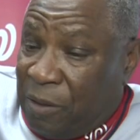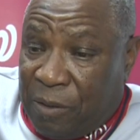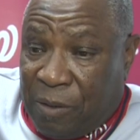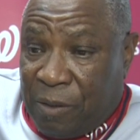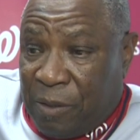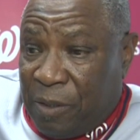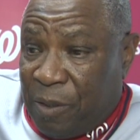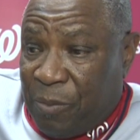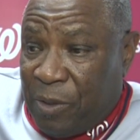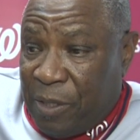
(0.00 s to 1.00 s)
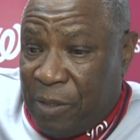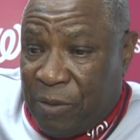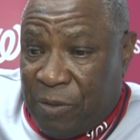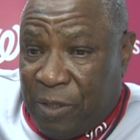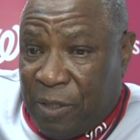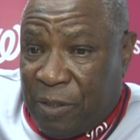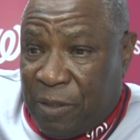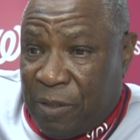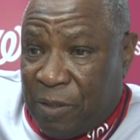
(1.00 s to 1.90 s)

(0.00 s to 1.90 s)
on the number hitters, and it